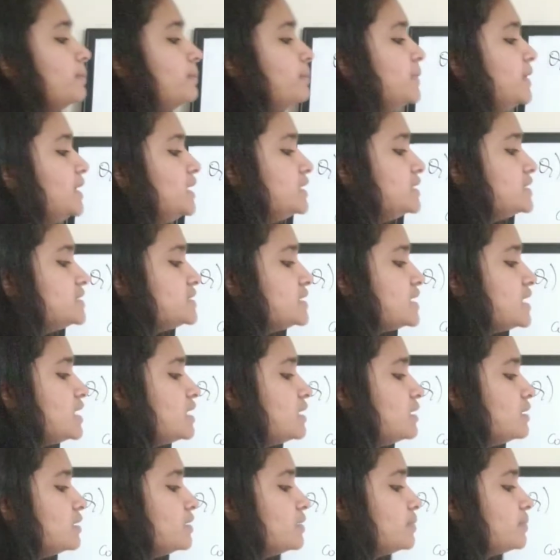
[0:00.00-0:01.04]

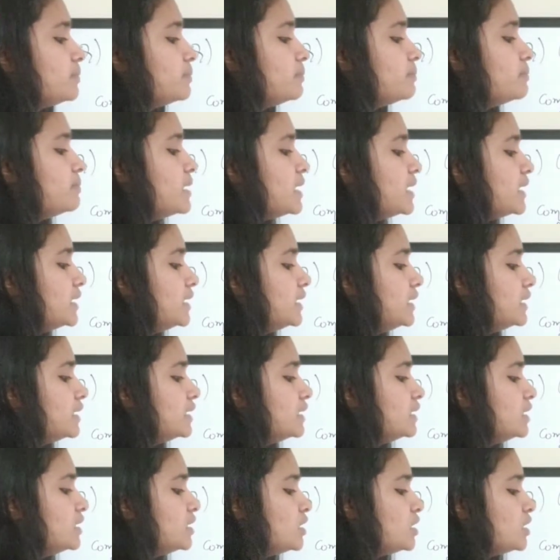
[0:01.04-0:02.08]
beta by
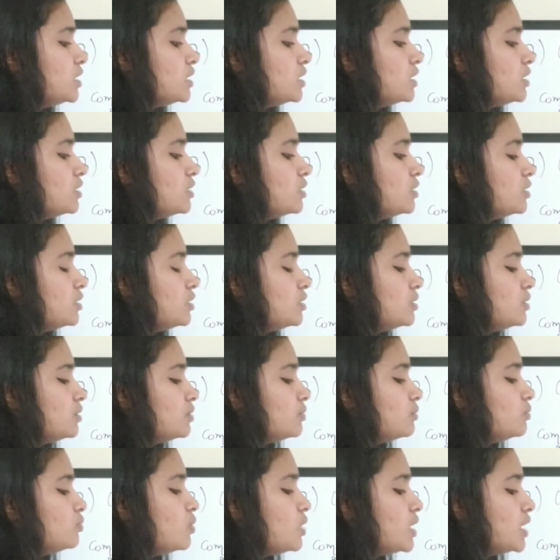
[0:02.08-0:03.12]

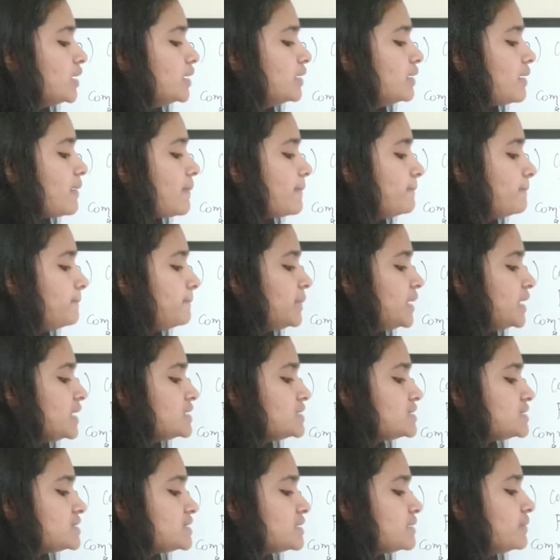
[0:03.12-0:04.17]
1
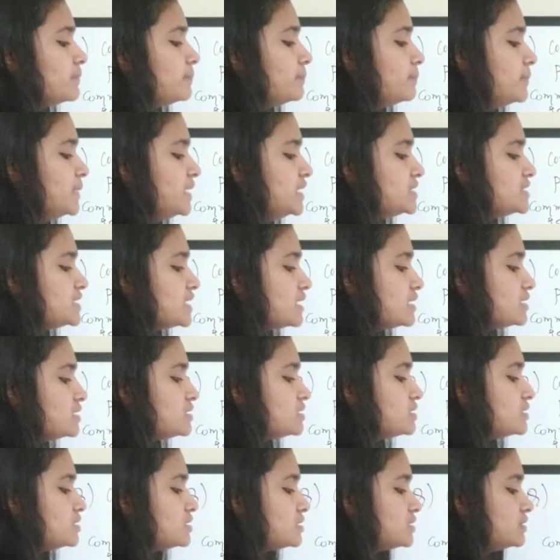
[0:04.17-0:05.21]
plus beta.
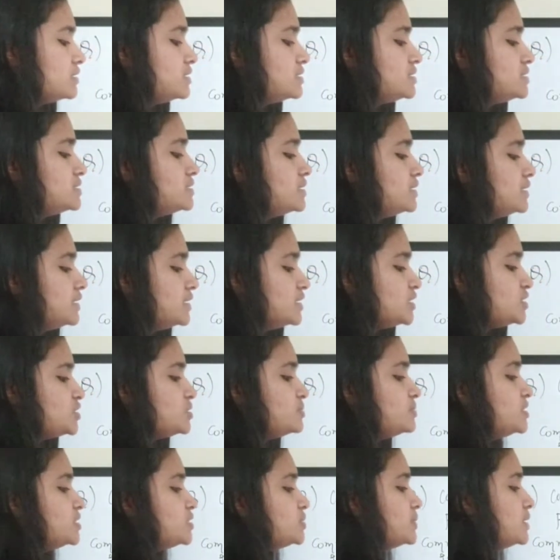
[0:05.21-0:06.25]
This is a
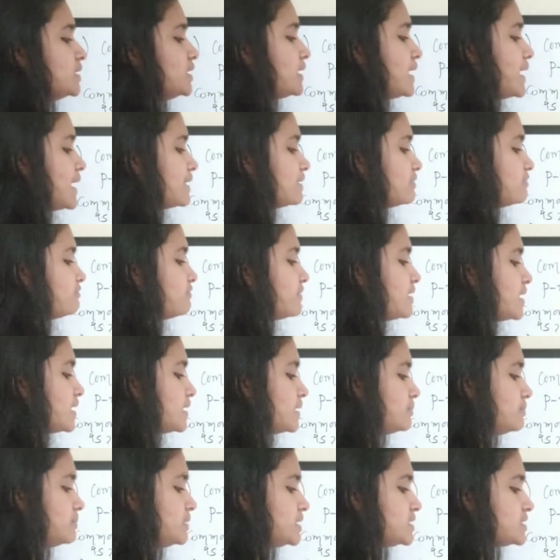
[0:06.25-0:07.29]
relation between alpha
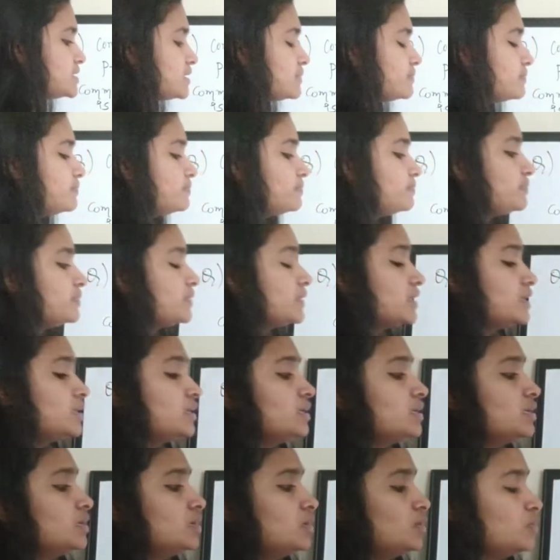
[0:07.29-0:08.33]
and beta.
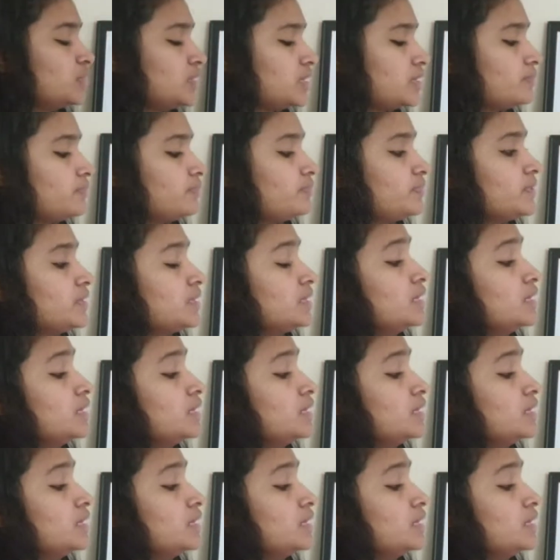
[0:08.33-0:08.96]
Okay.